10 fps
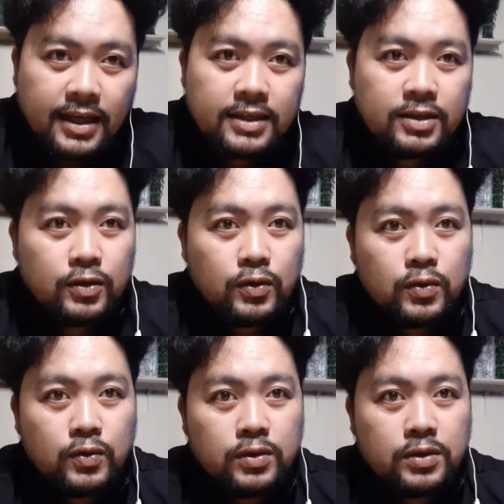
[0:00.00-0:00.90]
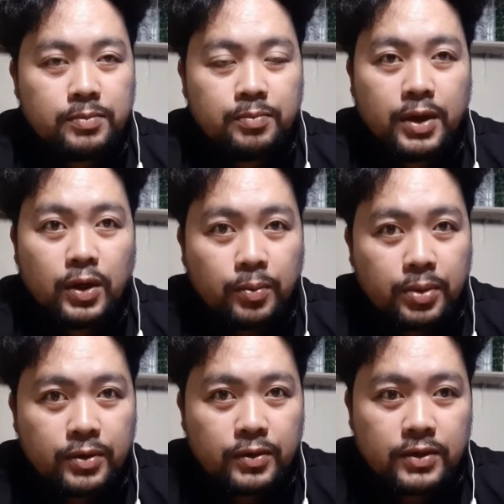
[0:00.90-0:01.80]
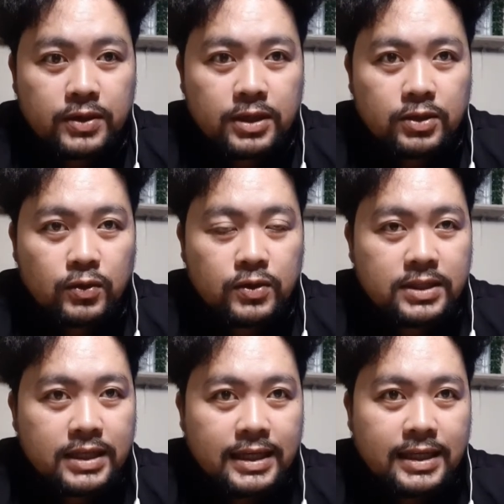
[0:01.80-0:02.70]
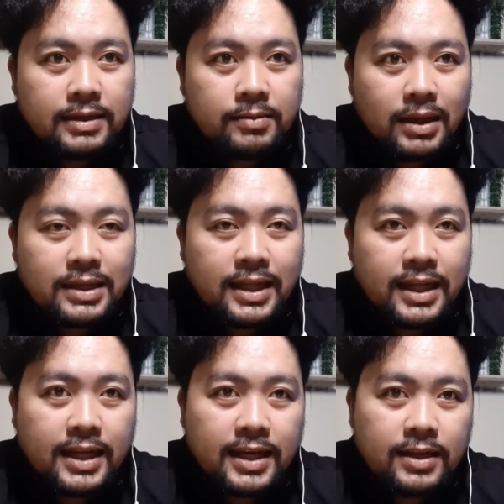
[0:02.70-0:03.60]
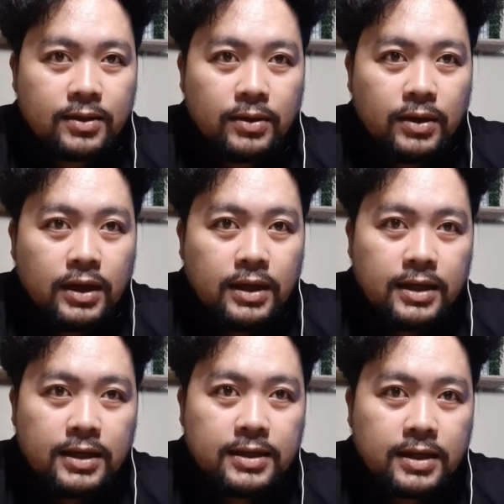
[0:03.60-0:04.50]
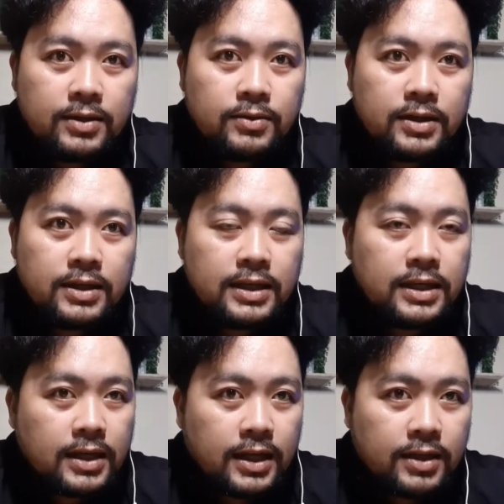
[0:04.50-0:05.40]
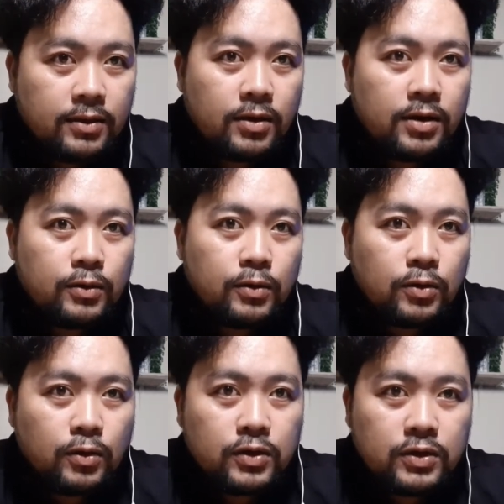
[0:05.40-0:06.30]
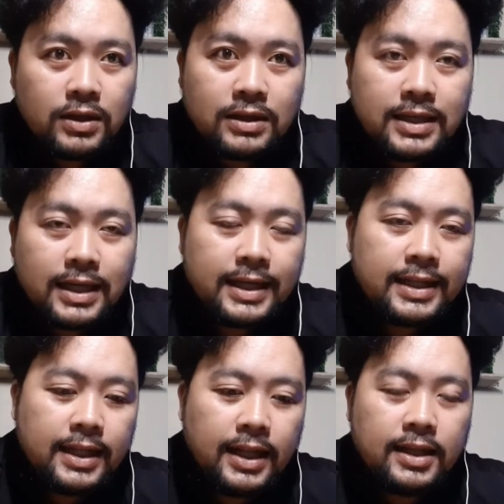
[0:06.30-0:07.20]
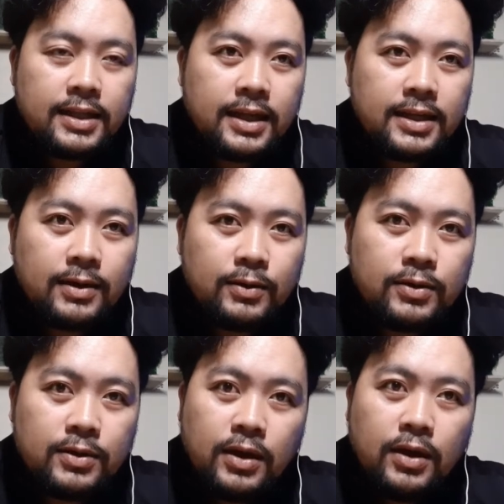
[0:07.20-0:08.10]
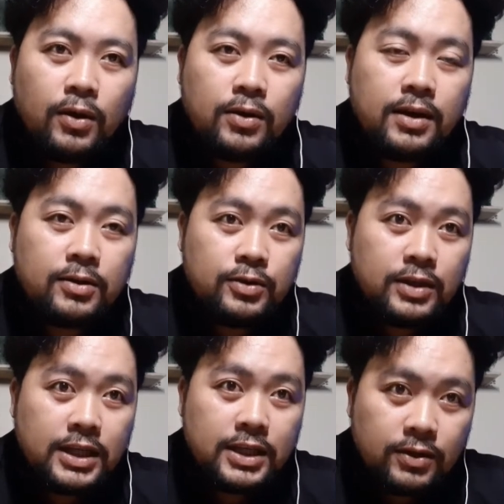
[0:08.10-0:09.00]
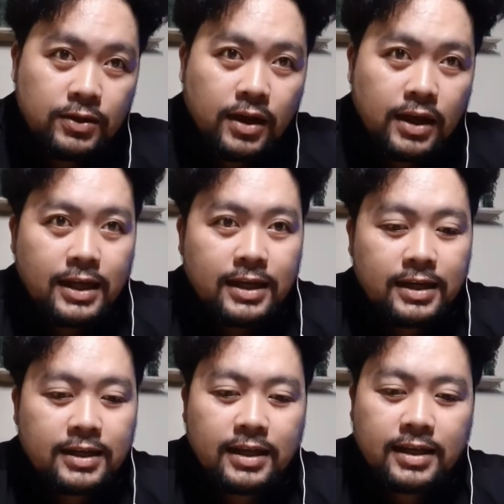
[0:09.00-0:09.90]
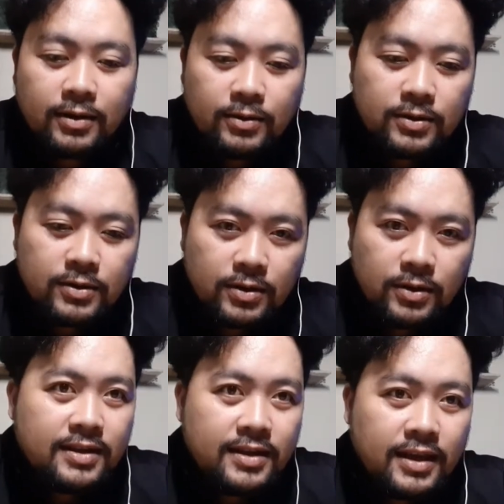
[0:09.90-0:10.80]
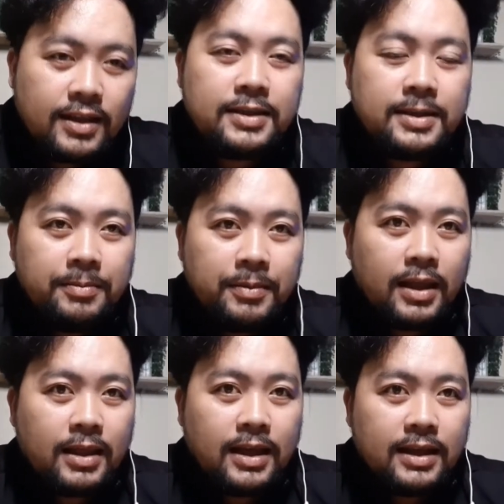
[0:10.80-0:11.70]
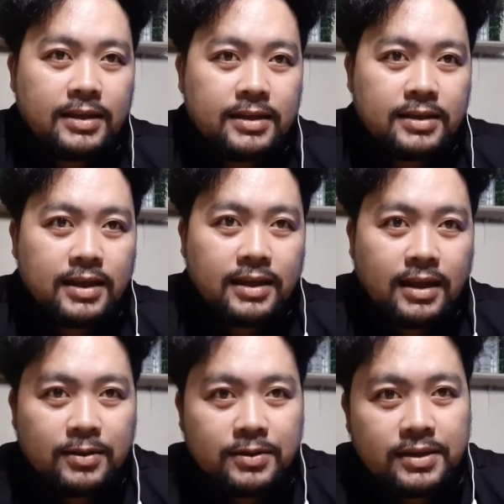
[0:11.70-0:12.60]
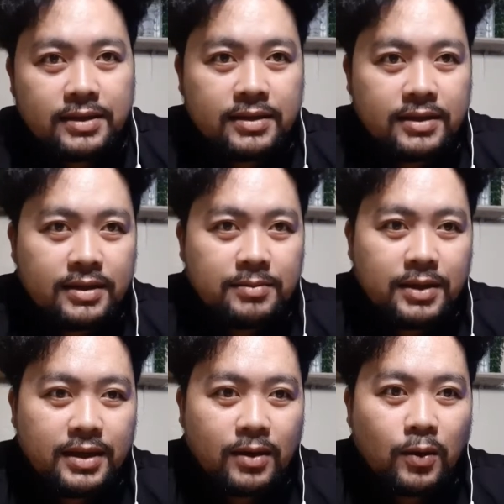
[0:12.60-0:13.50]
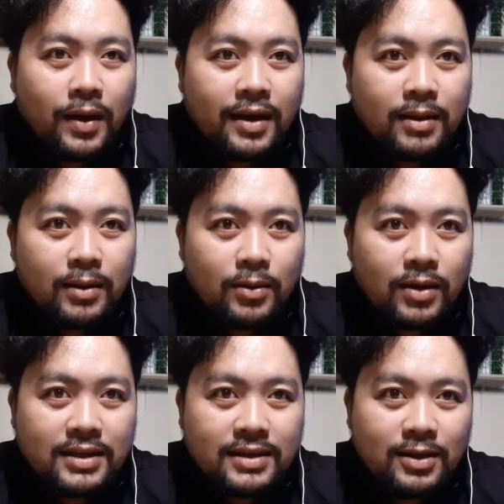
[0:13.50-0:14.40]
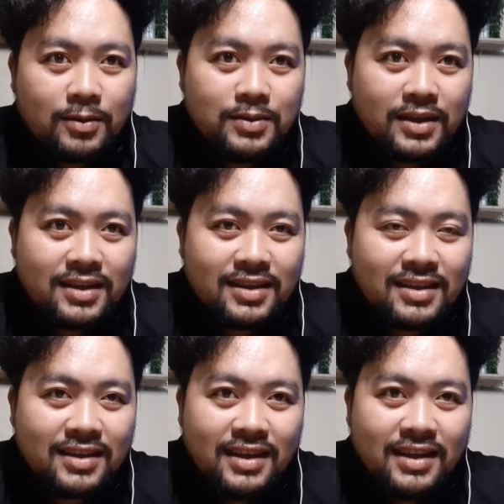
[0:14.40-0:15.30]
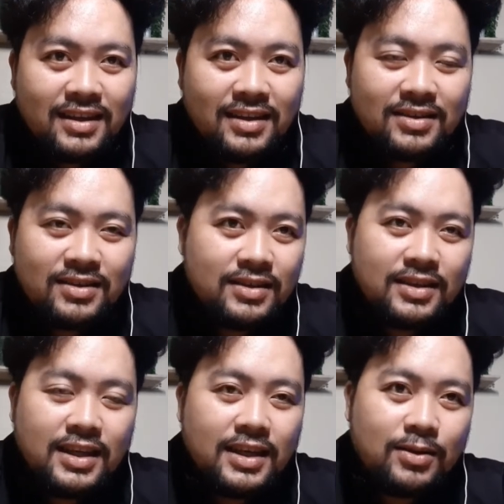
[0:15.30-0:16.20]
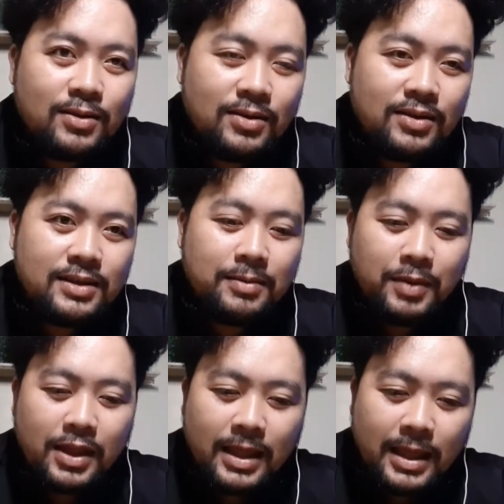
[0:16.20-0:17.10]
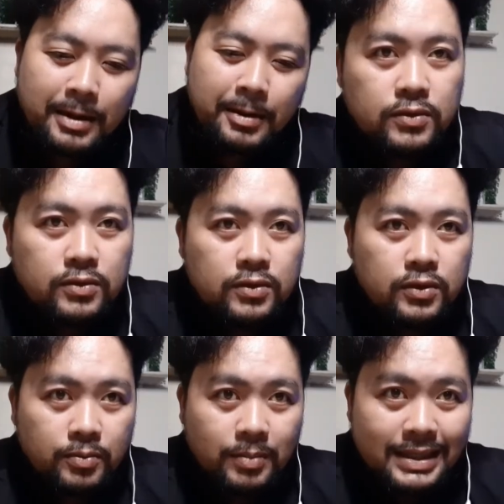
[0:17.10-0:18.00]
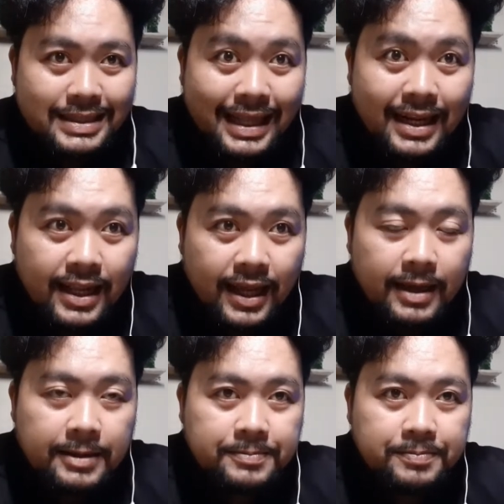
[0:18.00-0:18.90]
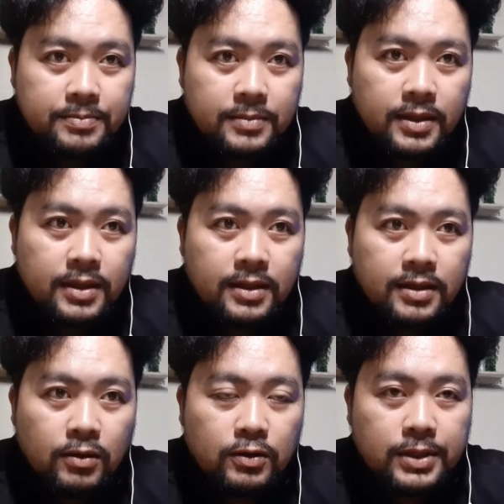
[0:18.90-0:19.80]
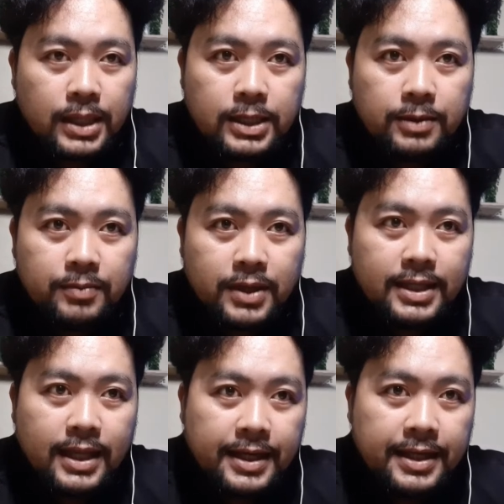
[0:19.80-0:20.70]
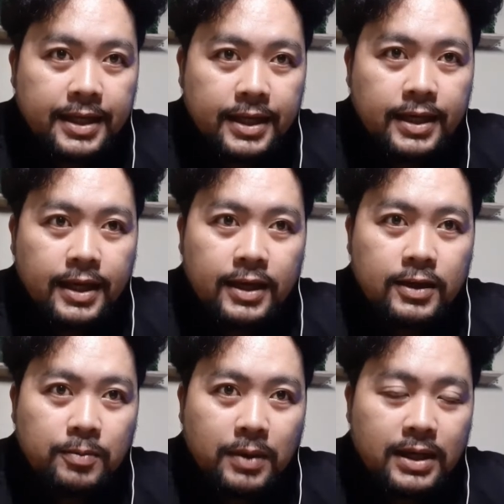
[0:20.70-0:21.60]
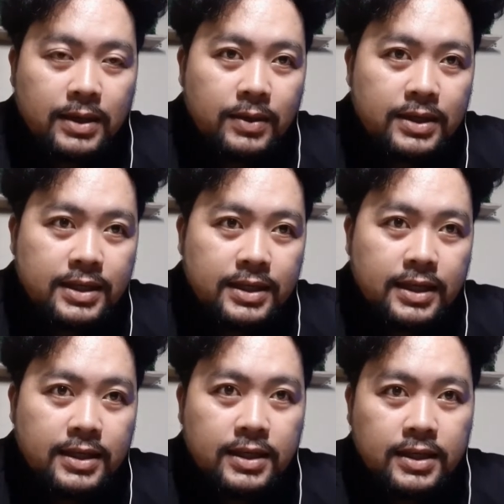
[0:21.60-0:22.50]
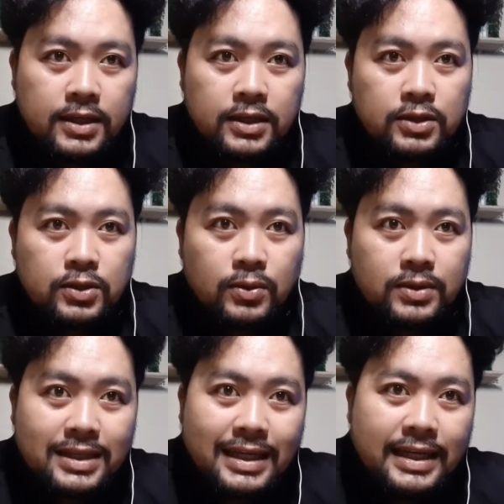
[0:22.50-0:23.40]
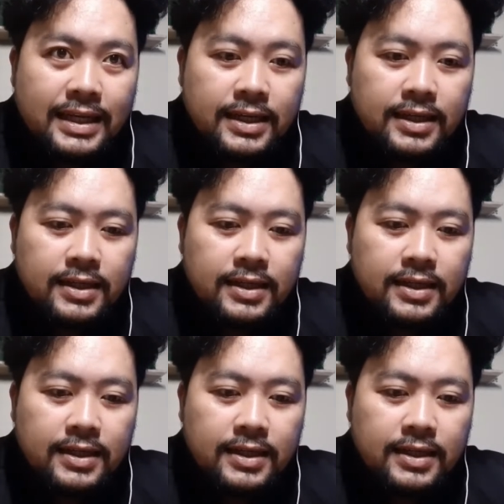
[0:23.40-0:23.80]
At yung pinuproduce na toxin ng bacteria na to, ay siya yung nag-create o nagkukos ng sakit na tetanus o na condition na tetanus. No? It is a myth that tetanus can be acquired through rusty objects. So, hindi yan totoo. It's a myth. And yung bacteria na Clostridium tetani ay gumagawa siya ng toxin.